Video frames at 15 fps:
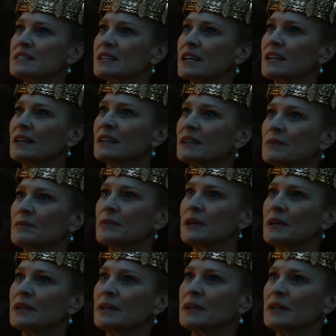The queen
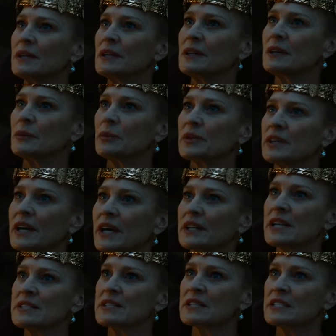attempted to use Henry's
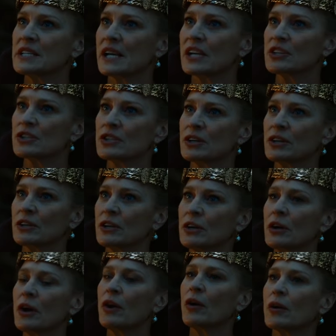hand for a blood
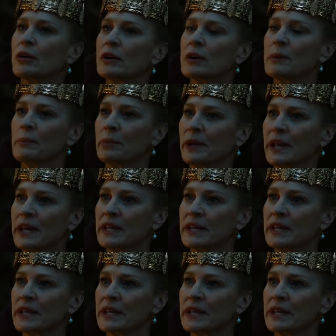pact with Floria's blood,